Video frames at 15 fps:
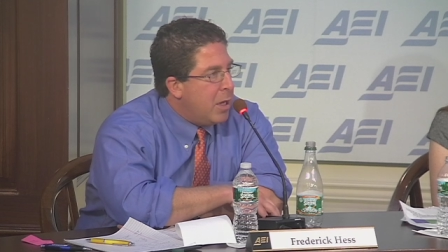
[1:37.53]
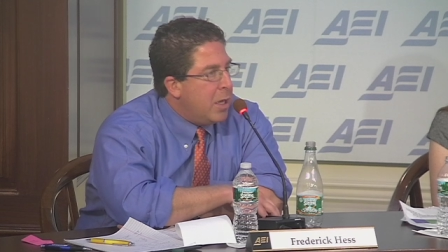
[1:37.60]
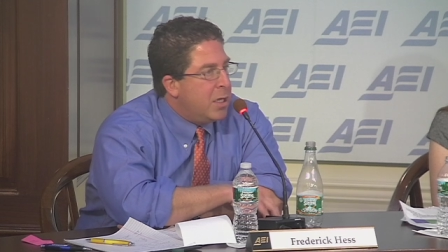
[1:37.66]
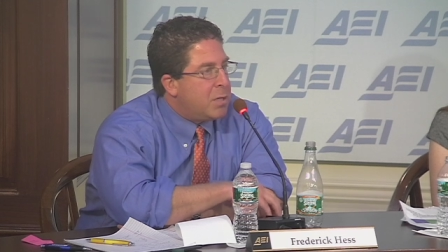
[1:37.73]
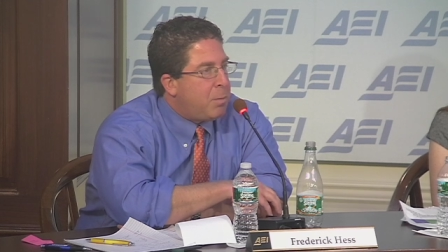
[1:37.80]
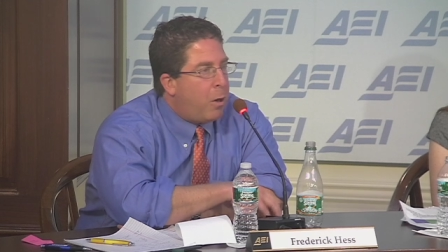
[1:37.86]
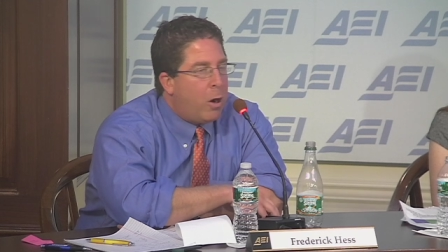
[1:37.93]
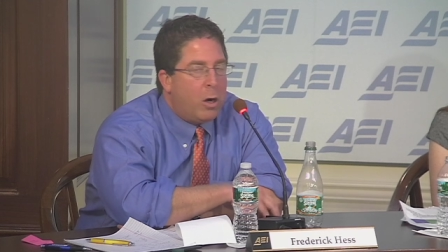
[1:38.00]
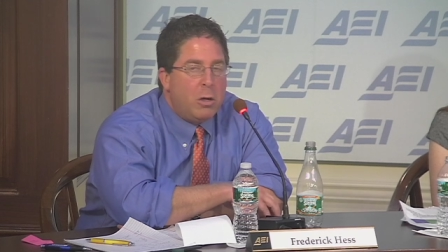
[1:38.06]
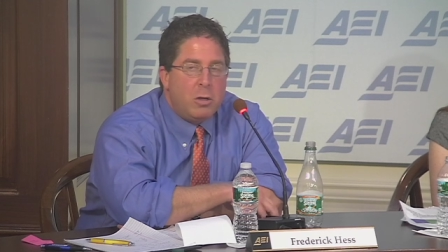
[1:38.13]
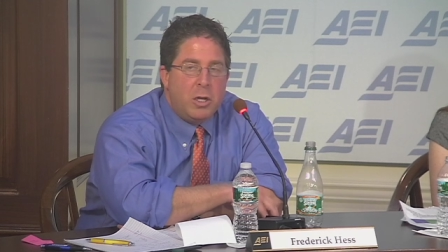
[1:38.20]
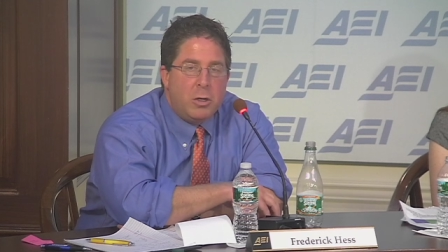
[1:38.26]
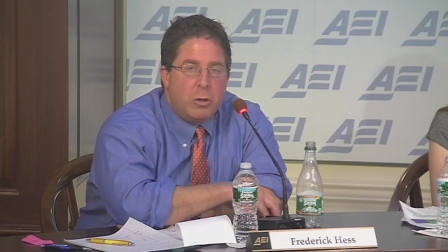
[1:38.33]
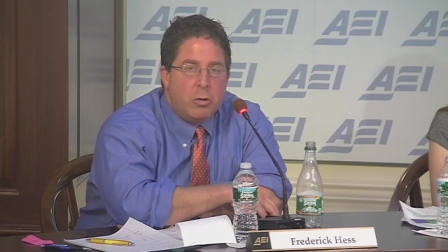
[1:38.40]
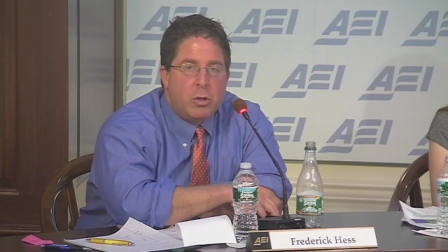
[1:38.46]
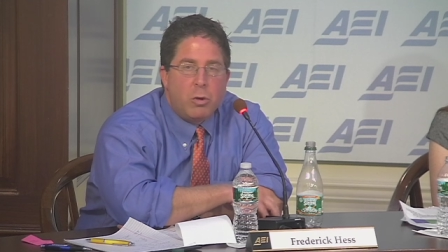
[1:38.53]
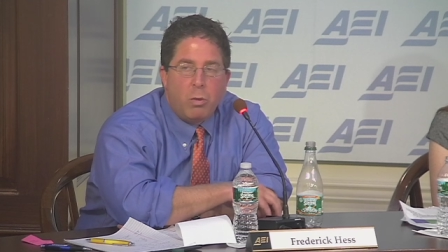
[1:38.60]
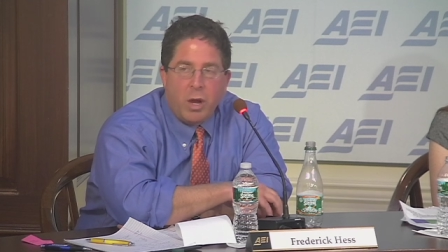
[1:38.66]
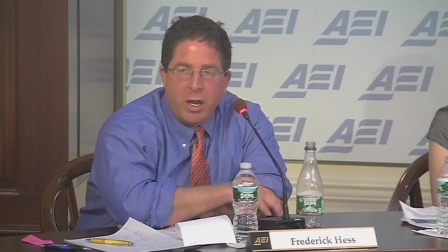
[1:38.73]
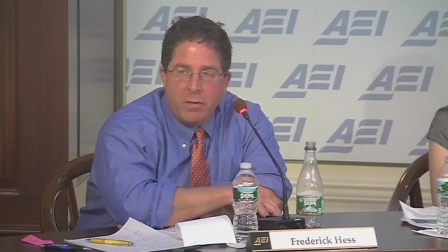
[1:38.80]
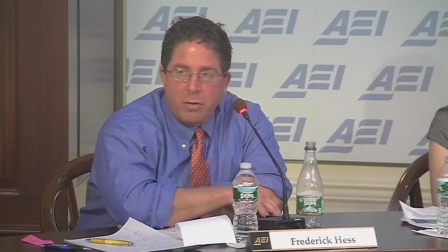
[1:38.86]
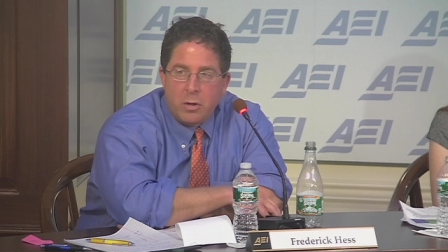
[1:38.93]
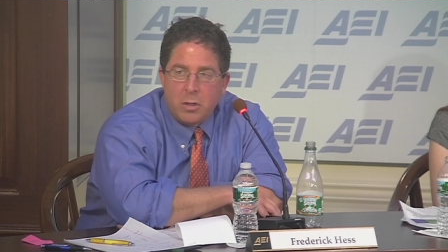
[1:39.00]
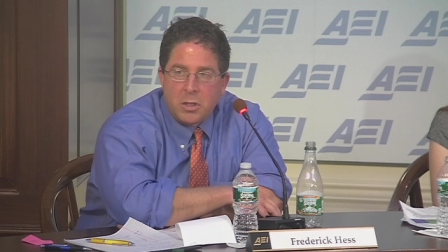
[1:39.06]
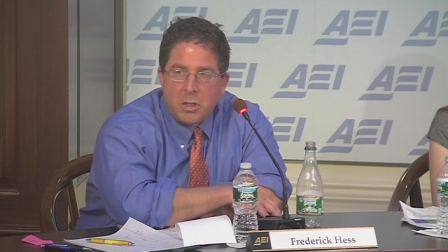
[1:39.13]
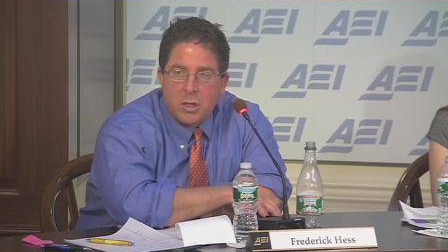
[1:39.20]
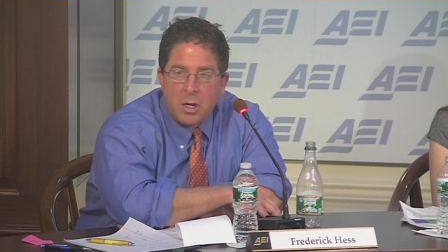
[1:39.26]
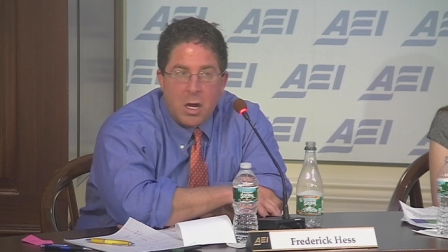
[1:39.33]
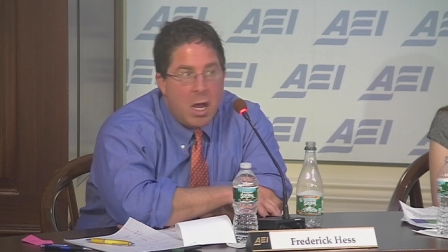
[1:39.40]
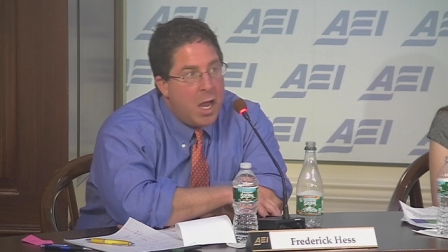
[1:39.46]
It's partly due to
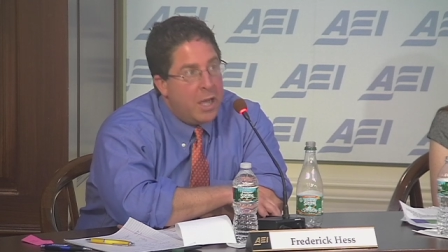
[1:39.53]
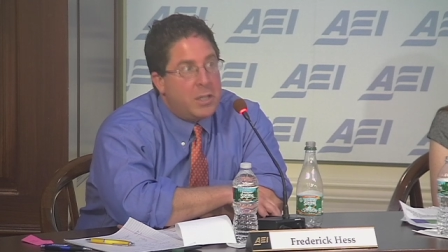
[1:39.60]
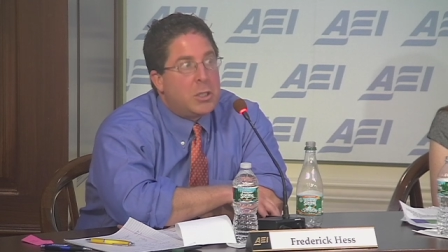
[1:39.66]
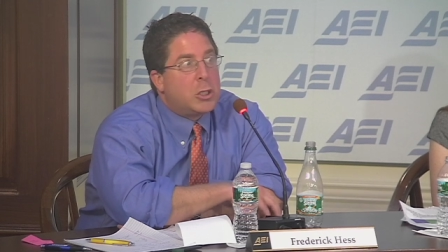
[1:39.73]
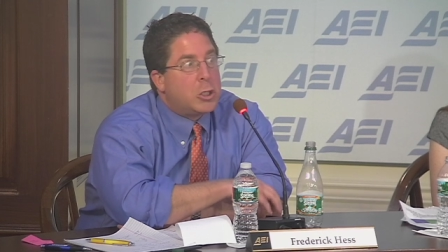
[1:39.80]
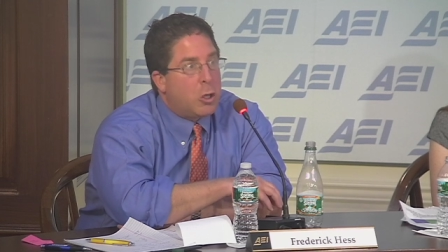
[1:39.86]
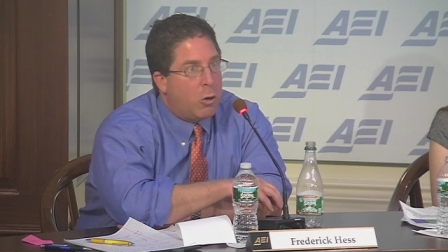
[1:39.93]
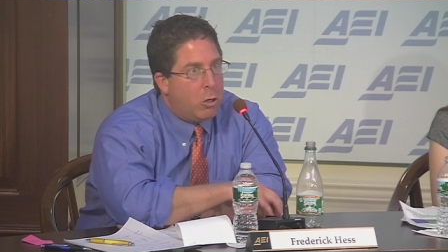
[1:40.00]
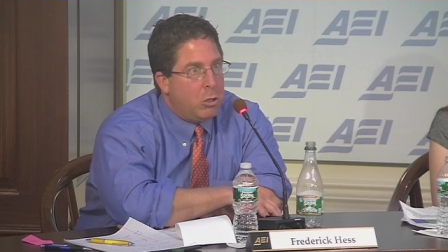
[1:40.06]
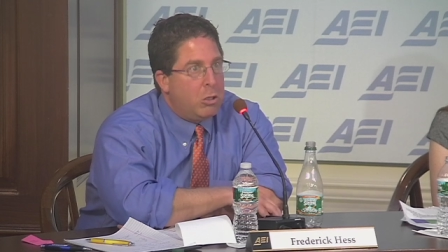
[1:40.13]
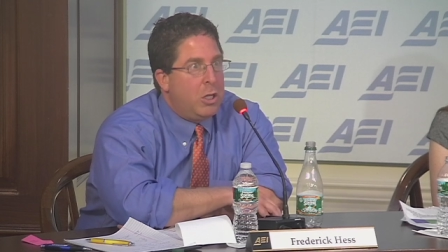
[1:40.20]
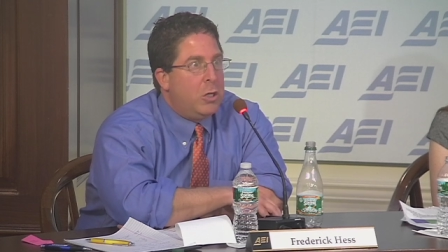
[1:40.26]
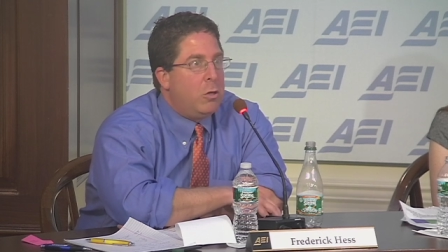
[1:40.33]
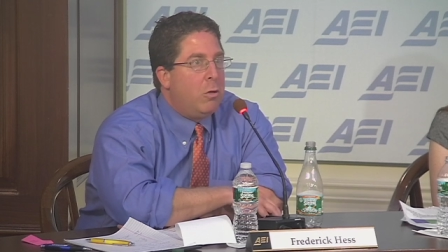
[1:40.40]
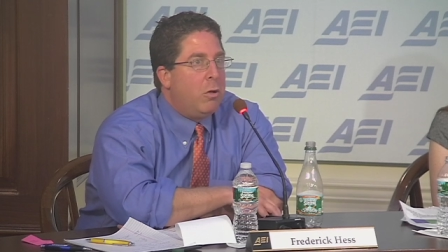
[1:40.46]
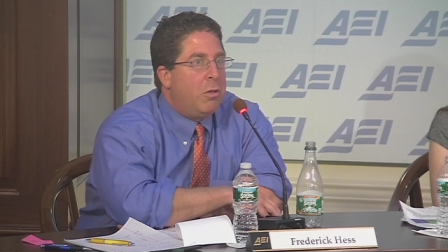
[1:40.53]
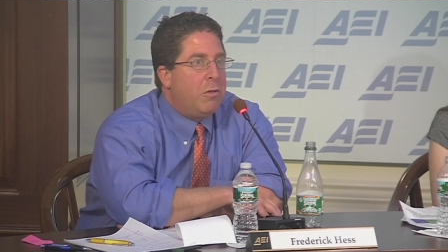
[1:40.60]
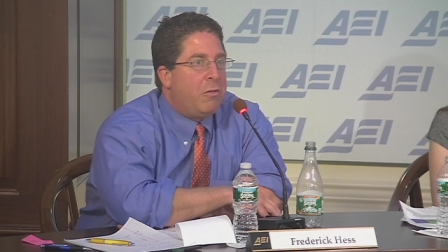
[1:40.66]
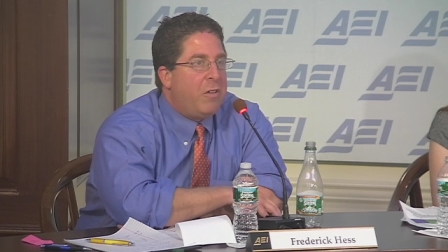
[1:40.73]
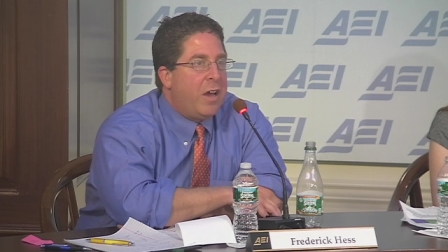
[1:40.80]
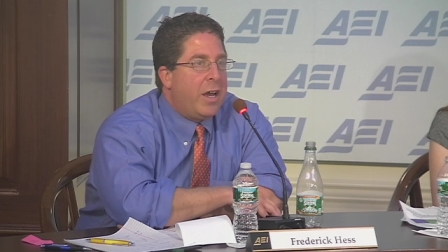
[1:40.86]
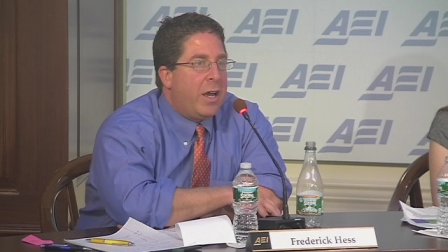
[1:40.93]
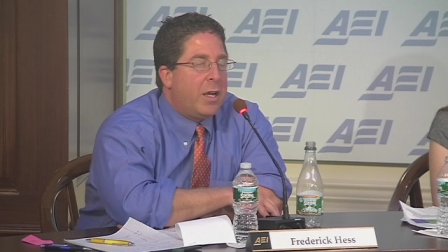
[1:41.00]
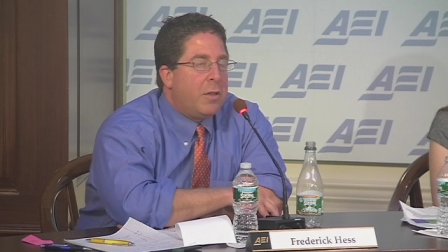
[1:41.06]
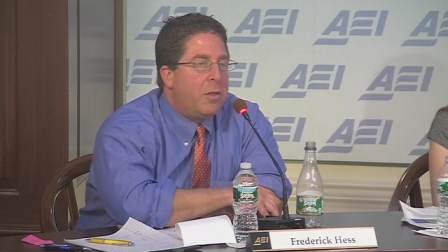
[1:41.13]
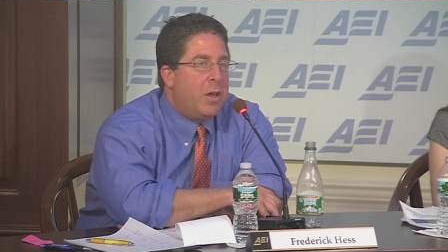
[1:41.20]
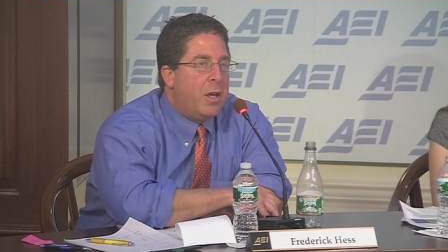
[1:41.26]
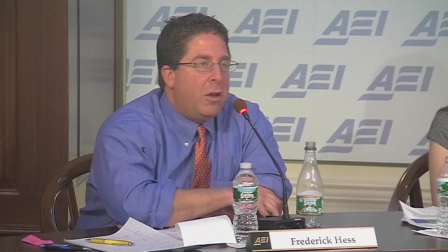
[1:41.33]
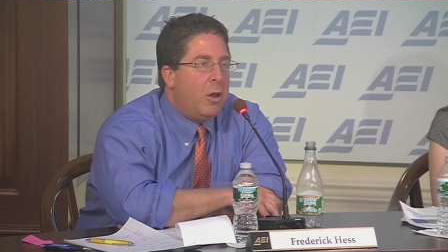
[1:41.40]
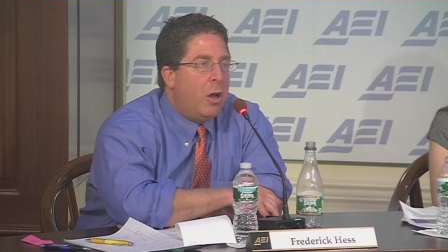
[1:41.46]
waivers. It's certainly due to the fact
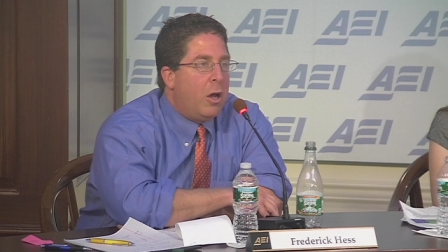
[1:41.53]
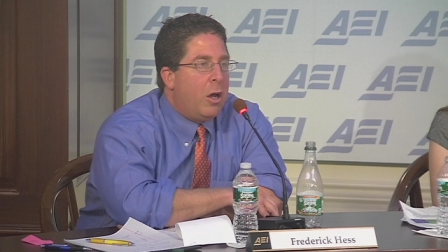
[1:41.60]
that